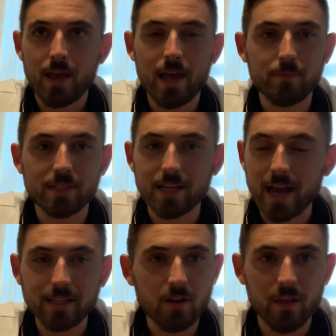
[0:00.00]
And
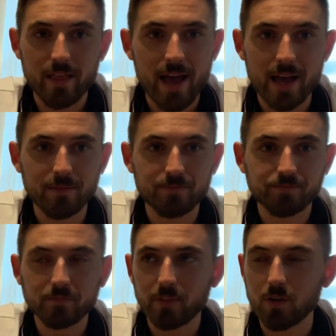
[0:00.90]
besides all that,
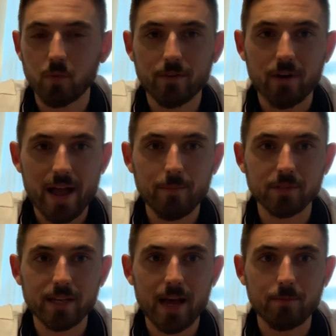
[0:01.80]
you know, whatever
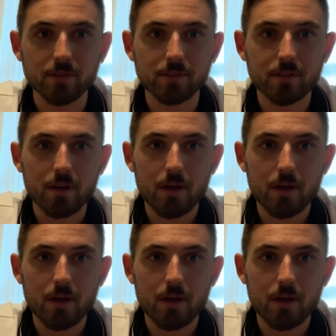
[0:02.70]
happens, happens.